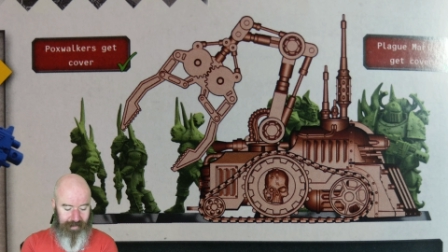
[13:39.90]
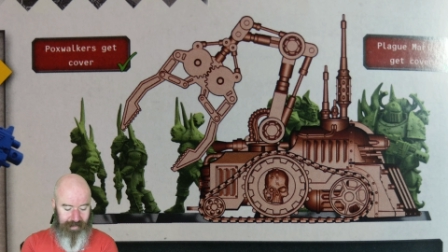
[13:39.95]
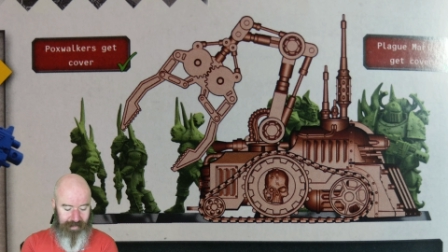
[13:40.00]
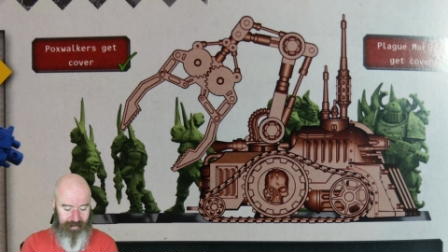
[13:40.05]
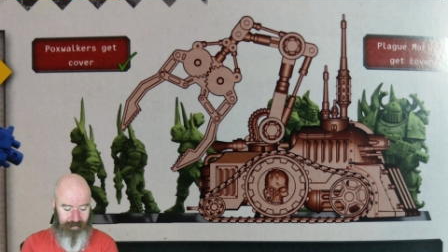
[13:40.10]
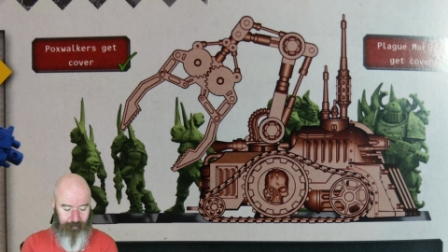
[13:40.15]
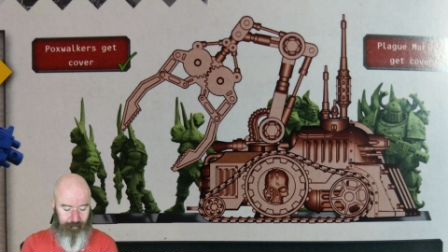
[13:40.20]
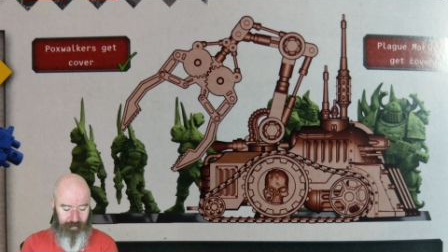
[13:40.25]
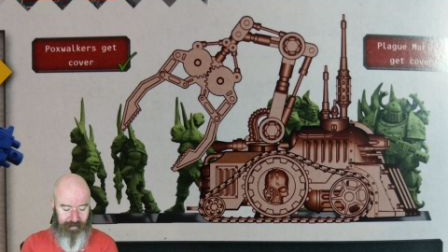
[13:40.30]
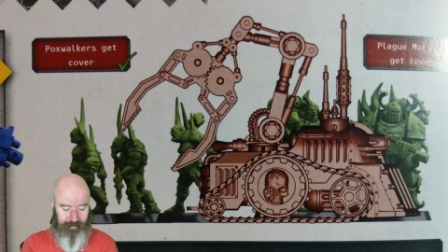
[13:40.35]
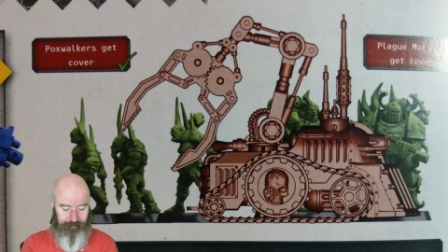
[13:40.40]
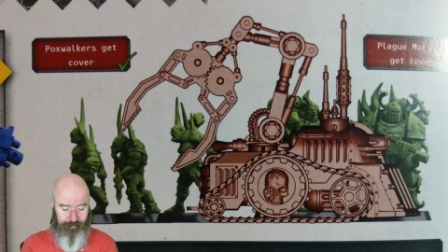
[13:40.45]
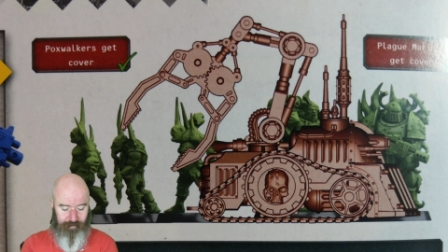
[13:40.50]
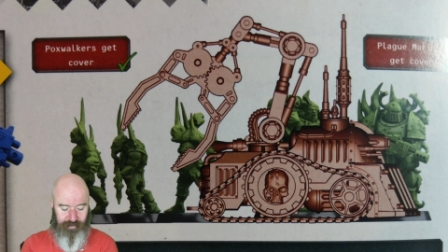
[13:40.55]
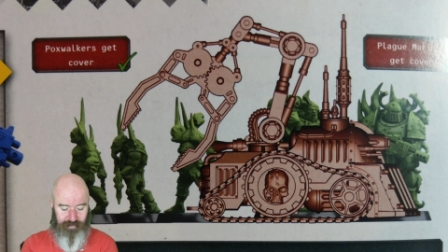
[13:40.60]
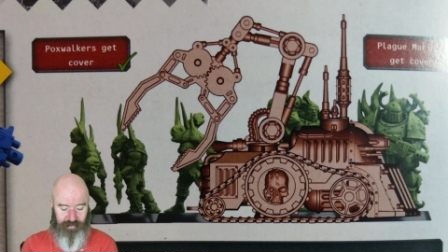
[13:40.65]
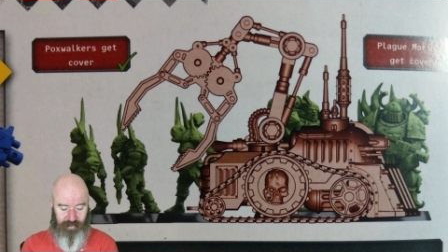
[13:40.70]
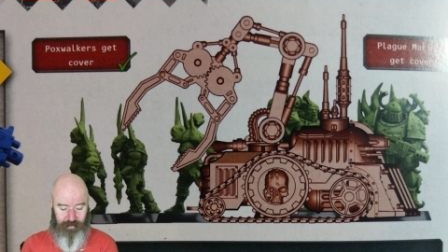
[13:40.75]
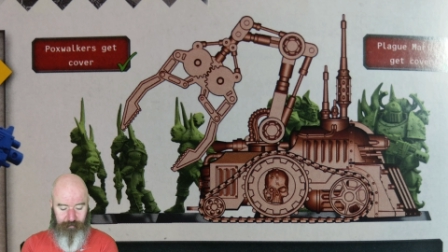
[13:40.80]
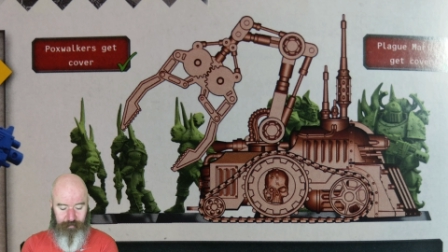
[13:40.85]
Here the Plague
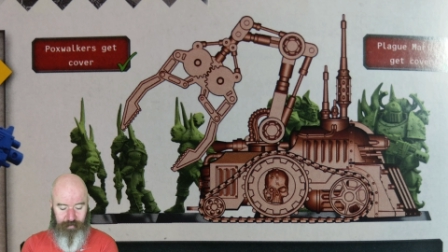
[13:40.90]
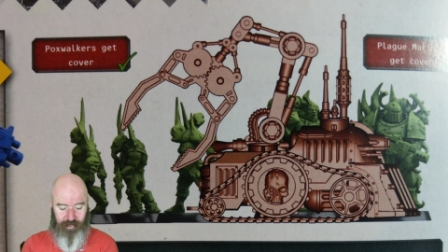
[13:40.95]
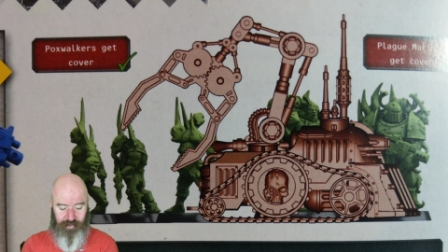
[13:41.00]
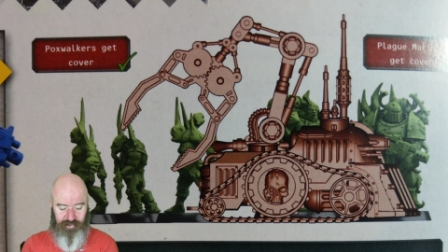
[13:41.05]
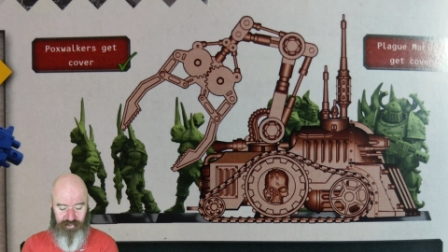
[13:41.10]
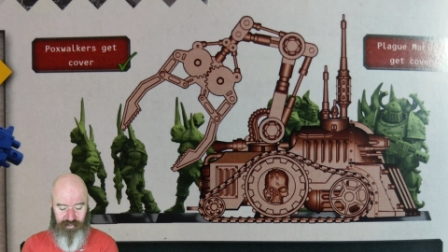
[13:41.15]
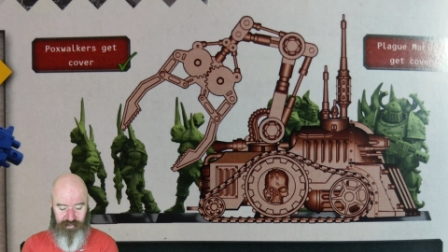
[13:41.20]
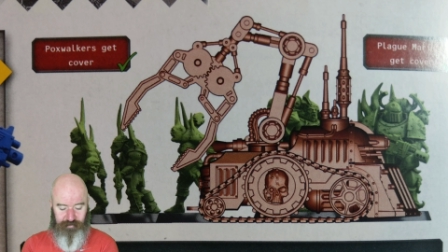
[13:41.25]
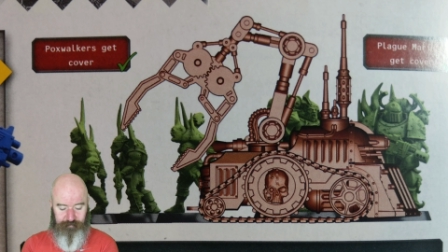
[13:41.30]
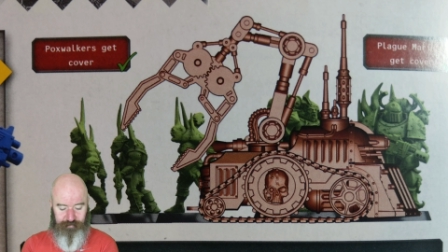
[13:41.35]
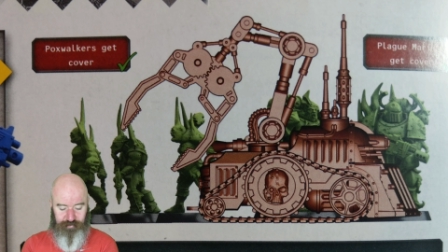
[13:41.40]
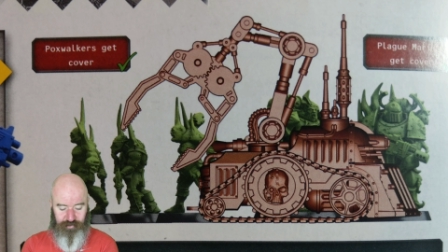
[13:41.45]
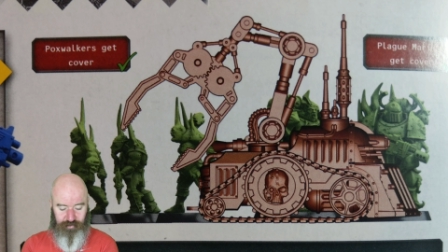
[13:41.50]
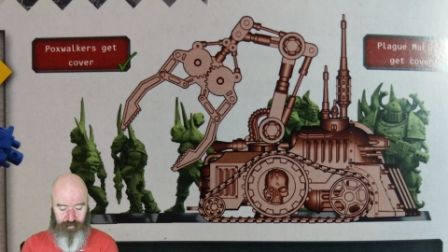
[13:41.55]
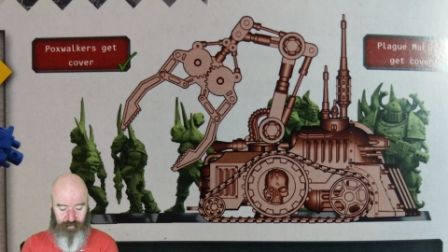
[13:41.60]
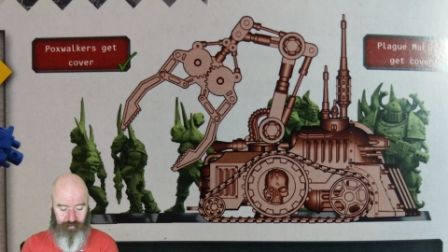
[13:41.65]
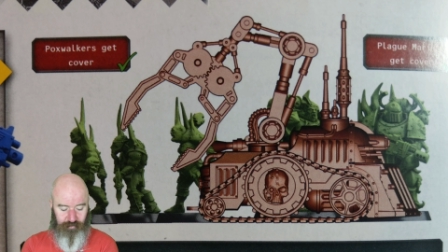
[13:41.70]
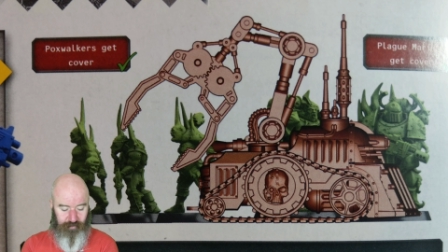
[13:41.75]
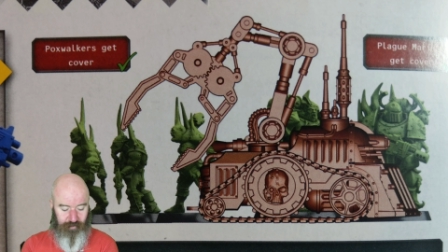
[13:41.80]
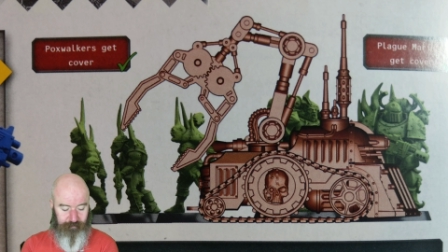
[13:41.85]
Marines are partially
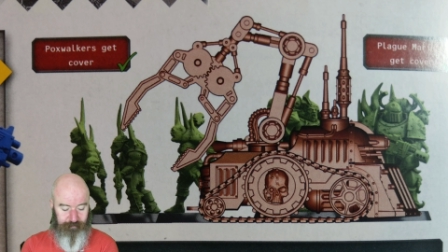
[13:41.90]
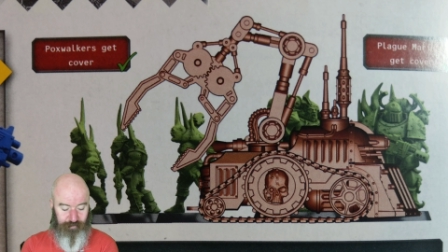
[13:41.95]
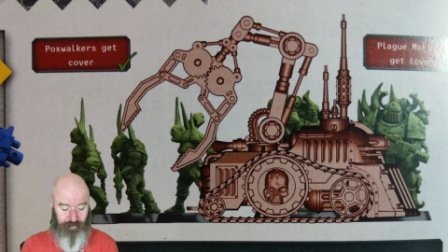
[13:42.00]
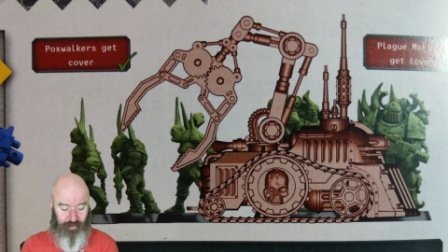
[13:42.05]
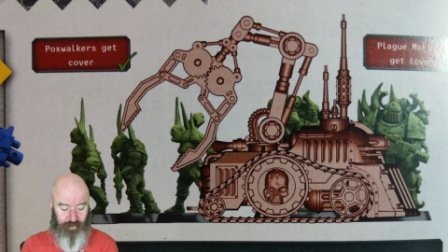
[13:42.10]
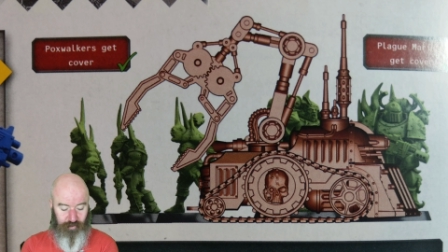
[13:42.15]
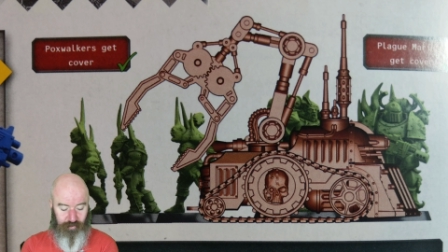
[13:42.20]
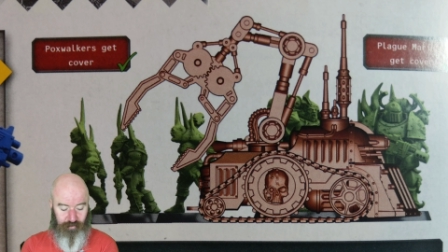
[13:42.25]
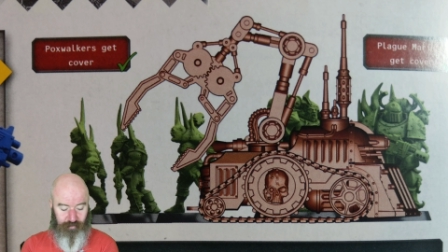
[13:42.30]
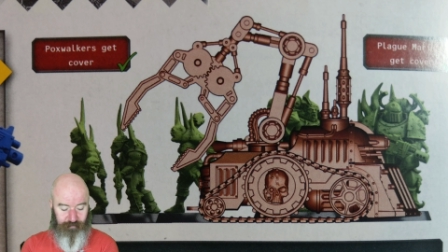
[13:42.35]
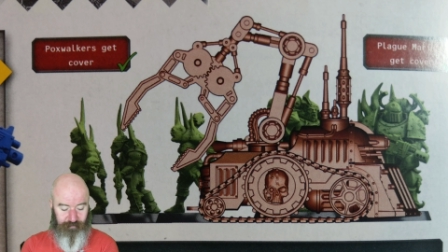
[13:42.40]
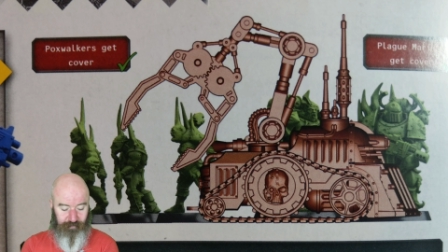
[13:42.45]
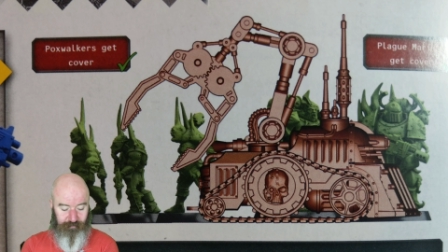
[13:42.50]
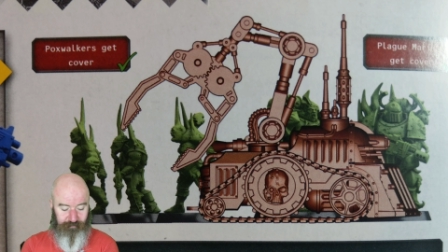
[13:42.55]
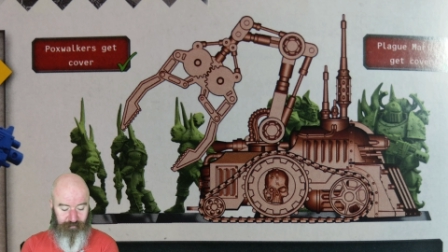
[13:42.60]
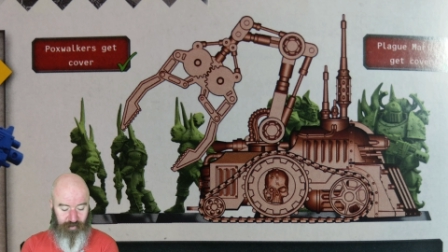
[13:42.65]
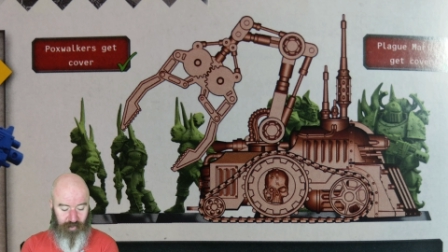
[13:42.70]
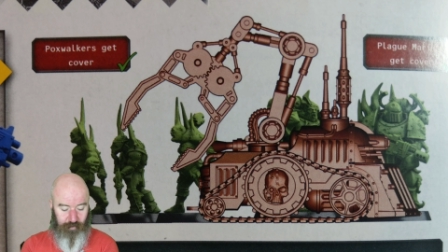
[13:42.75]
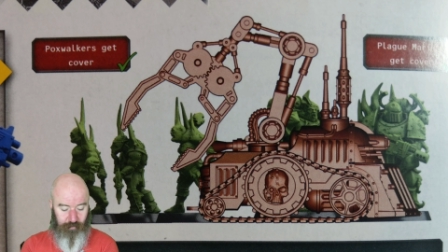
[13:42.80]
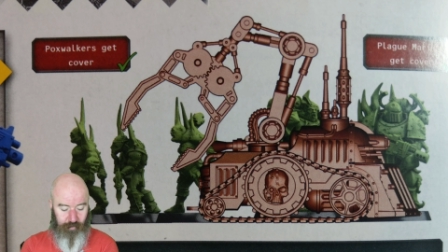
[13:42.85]
obscured
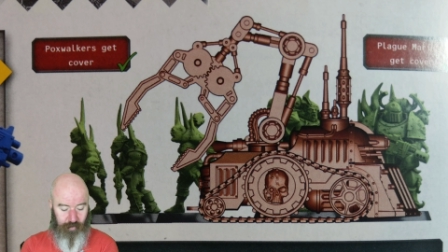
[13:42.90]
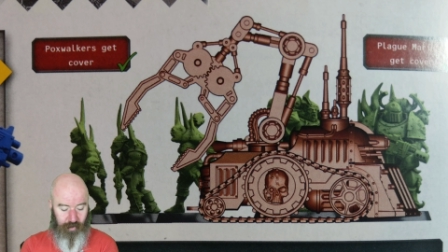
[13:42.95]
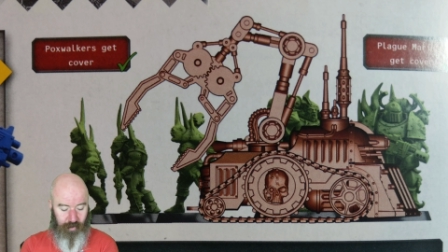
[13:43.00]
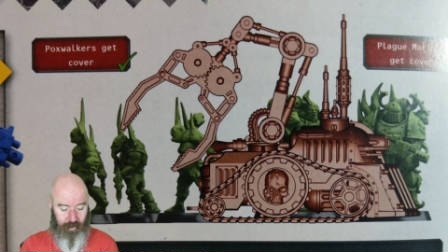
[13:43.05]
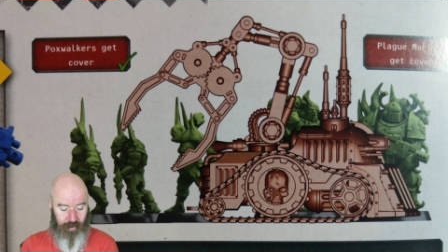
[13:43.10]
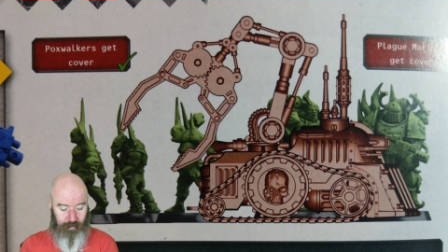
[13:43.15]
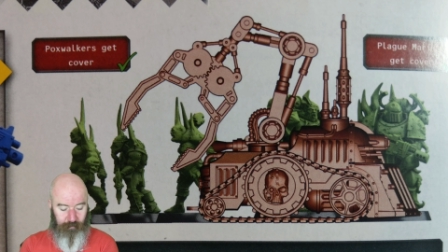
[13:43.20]
from view,